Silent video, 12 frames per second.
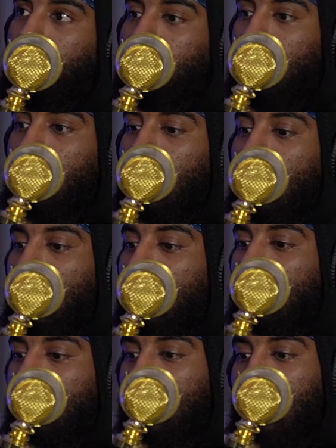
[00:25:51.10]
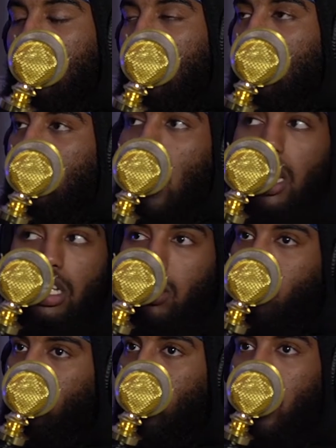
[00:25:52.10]
cool. He was like, he
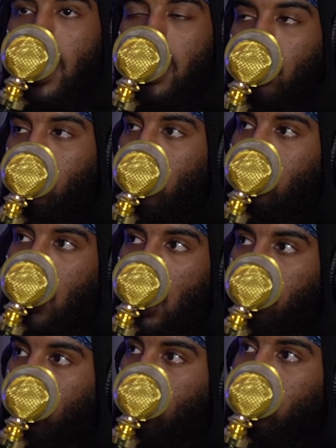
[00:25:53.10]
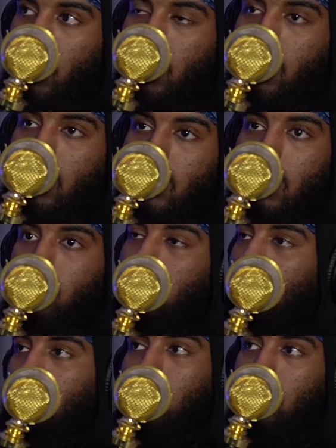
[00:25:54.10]
had a great job in his 30s.
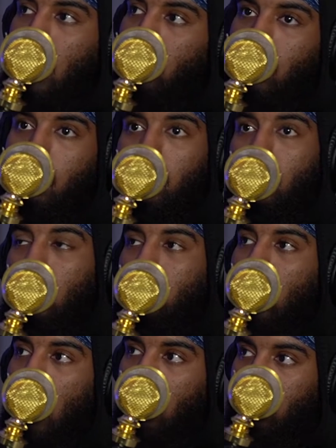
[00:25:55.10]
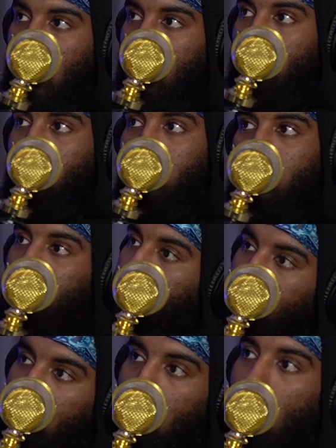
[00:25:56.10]
He was like a judge. He went to Azhar
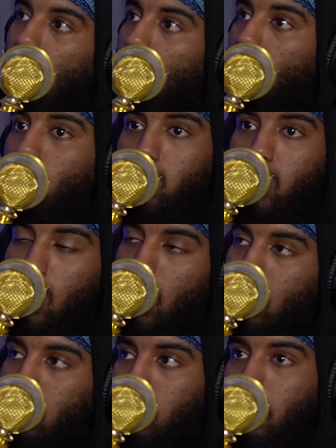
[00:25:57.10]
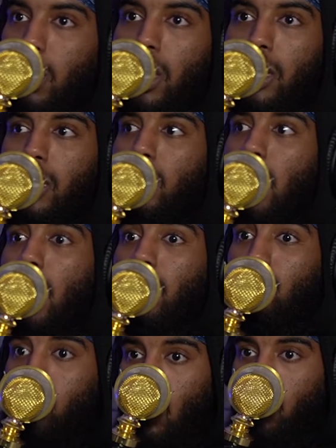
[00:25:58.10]
University. He
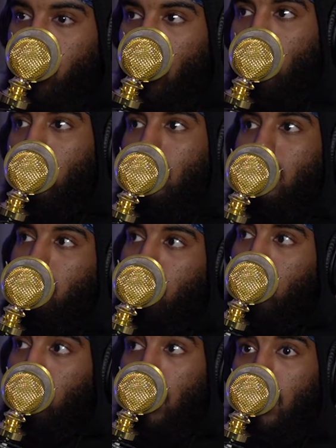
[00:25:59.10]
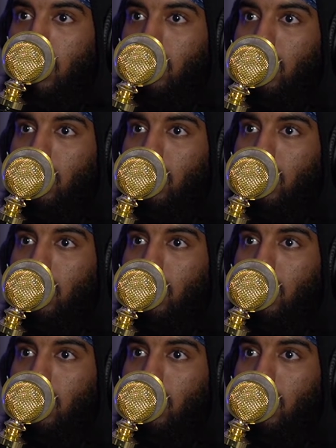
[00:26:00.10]
had a chauffeur in his mid